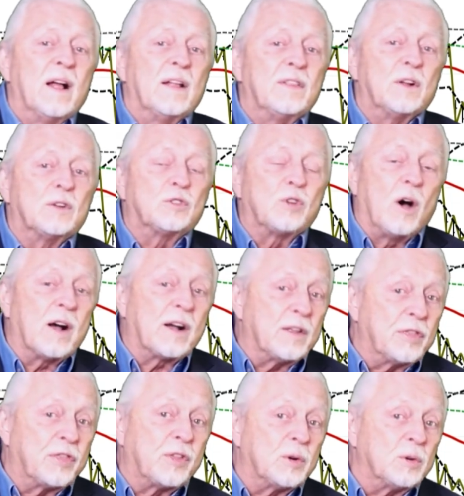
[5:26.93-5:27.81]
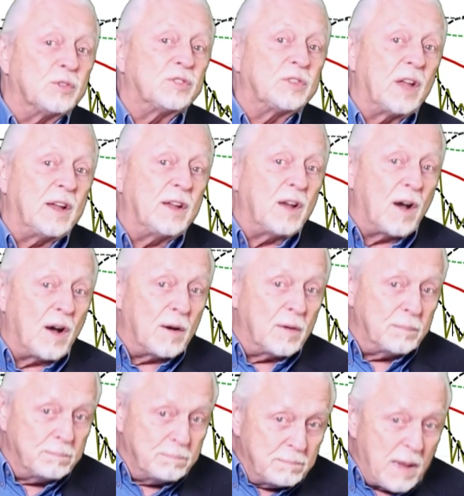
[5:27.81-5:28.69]
They're talking Thursday,
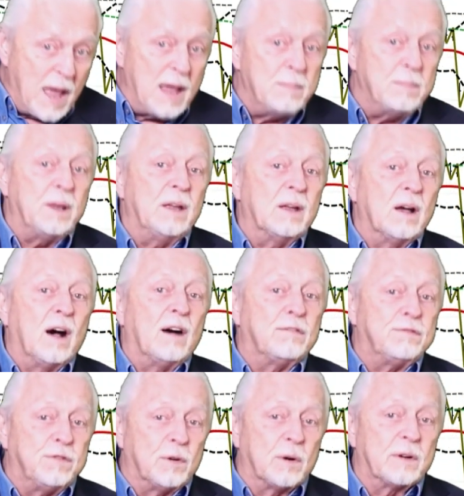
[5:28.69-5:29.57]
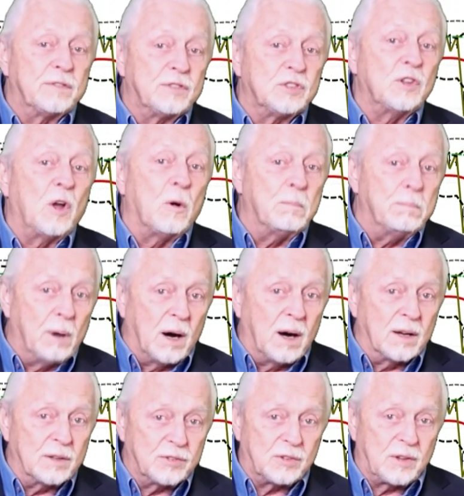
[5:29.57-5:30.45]
maybe a foot of snow
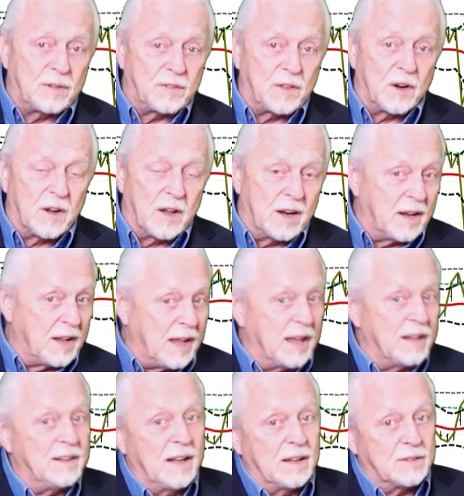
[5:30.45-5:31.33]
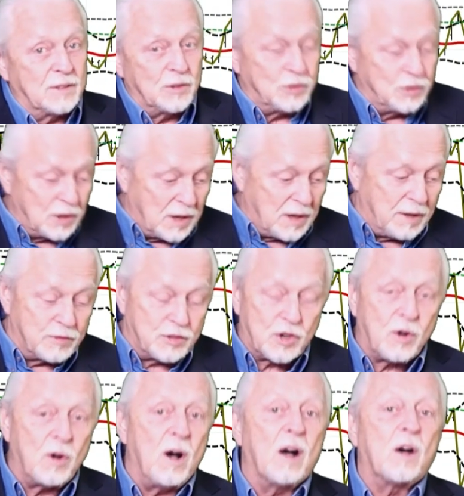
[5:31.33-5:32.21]
plus that they're going to get, yet the city of
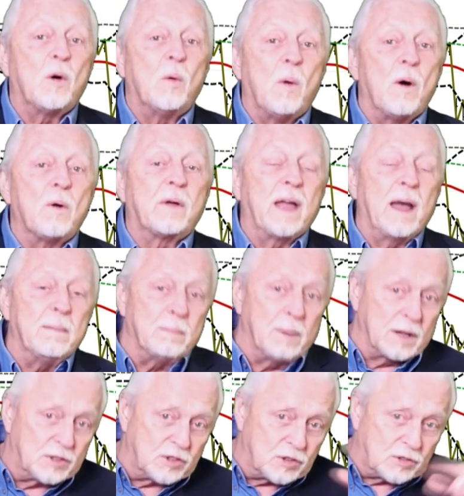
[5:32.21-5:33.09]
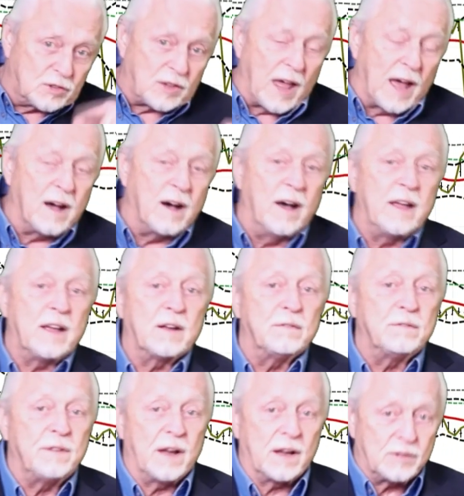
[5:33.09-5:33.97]
Chicago won't get much. It's that lake
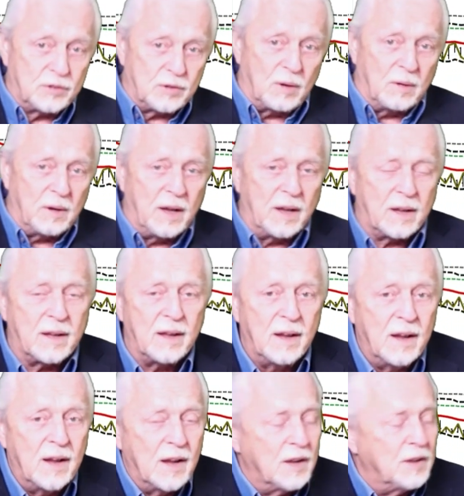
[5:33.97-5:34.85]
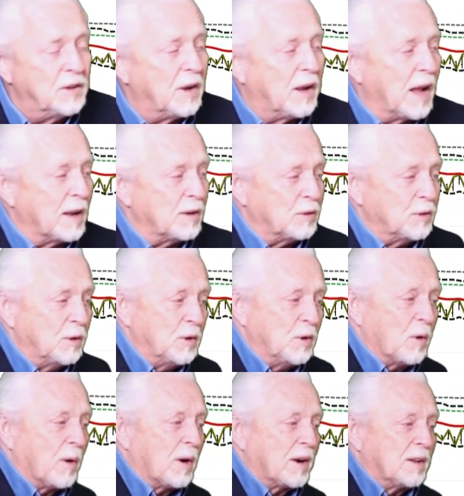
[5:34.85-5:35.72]
effect snow like you get in New
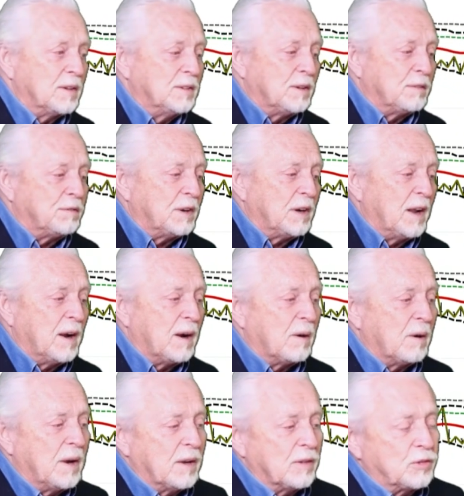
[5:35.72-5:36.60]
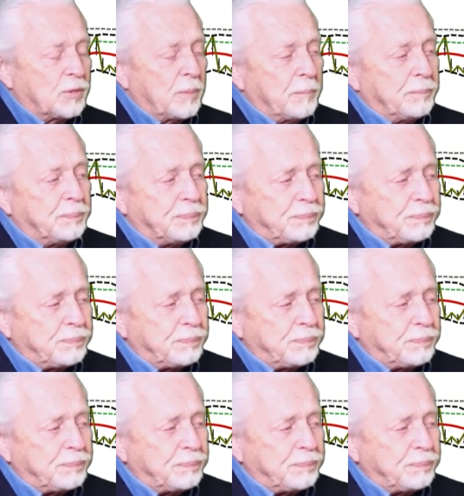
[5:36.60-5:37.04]
York in different areas.